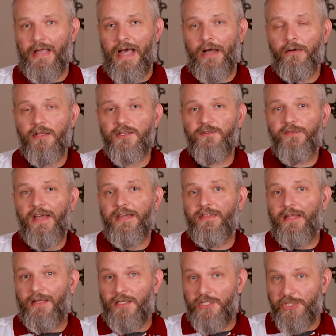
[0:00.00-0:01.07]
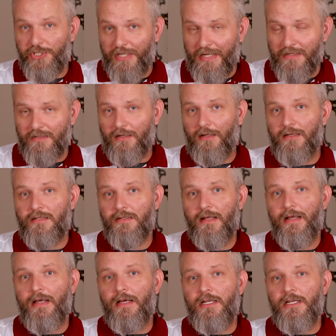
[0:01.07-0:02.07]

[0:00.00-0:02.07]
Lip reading: How does faith in Jesus